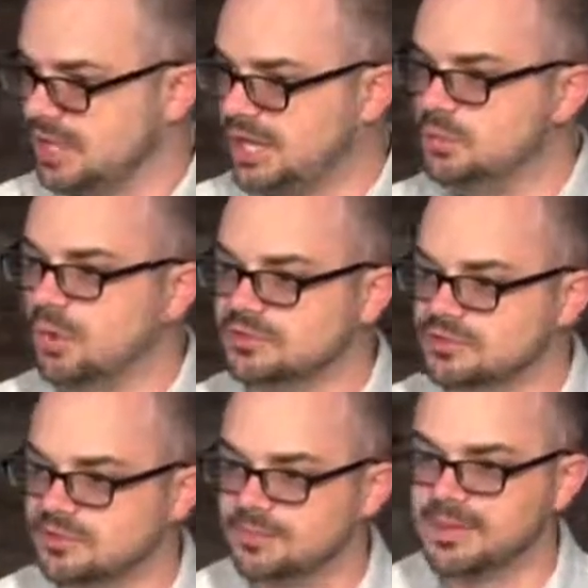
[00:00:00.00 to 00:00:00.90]
And he wants
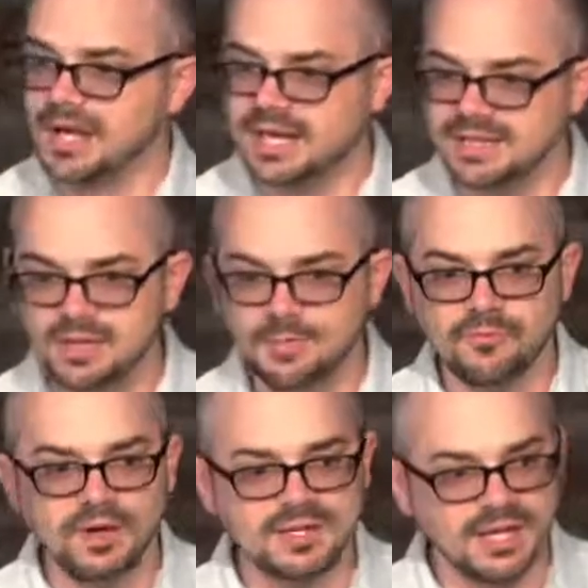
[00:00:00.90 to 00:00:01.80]
to remind them
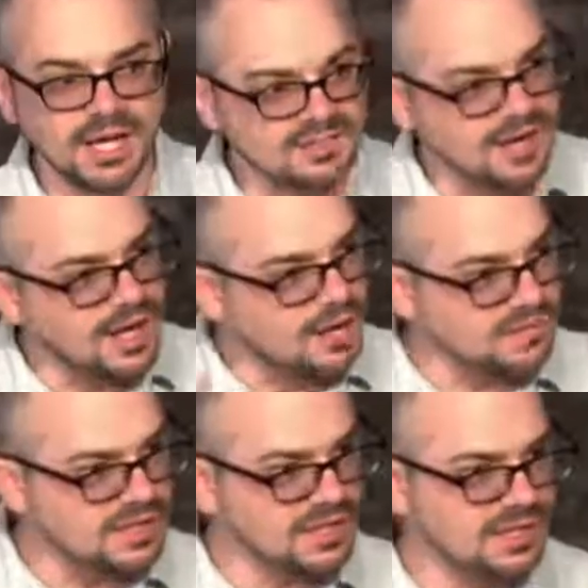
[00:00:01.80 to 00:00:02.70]
of what God's
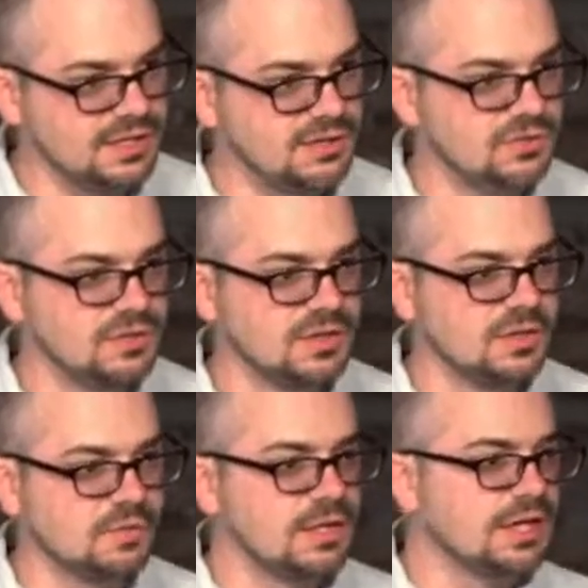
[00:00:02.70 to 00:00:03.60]
covenant is,
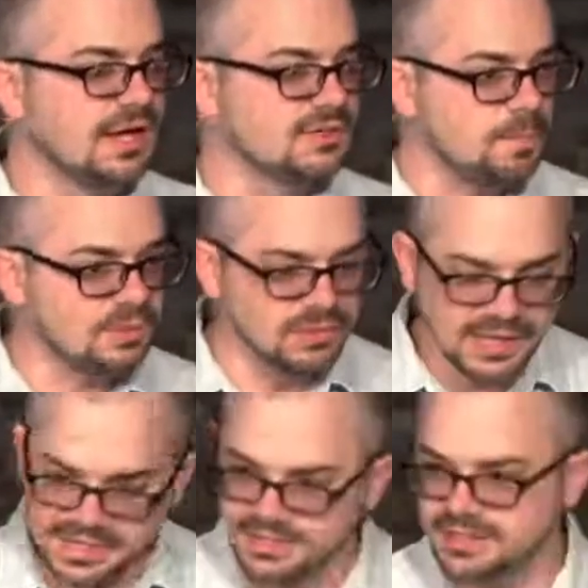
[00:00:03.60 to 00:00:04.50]
what God's
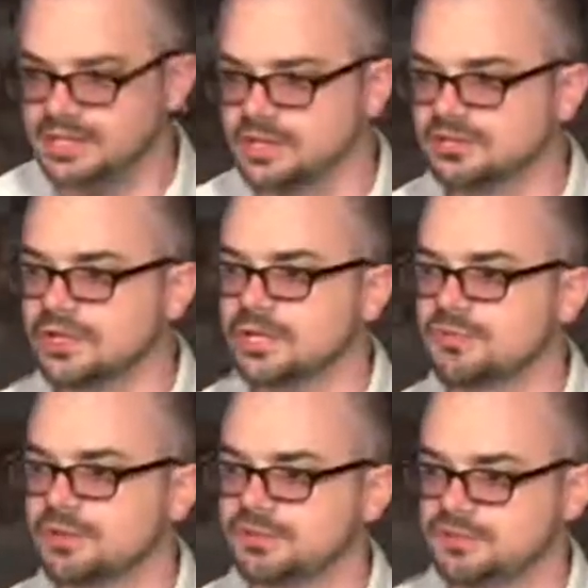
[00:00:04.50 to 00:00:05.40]
plan is
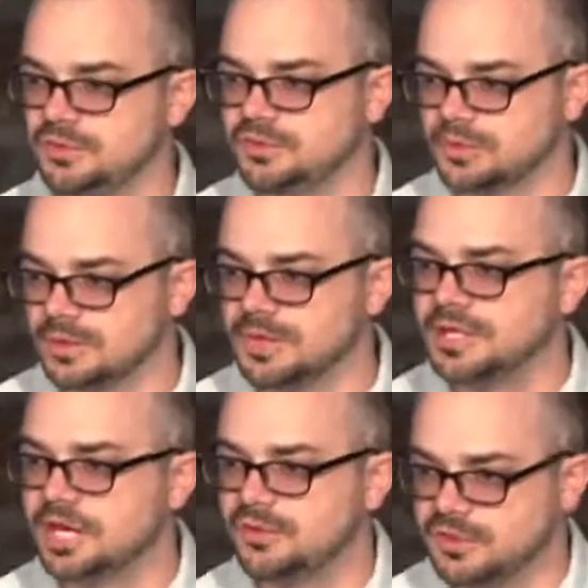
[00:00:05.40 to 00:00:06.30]
for the future
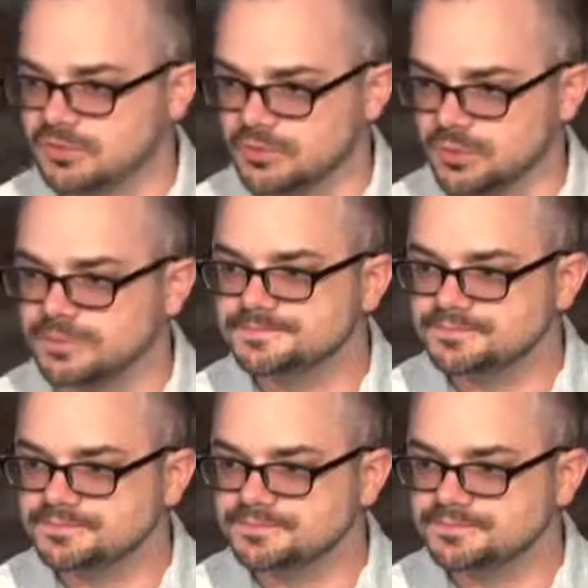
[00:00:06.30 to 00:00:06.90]
of Israel.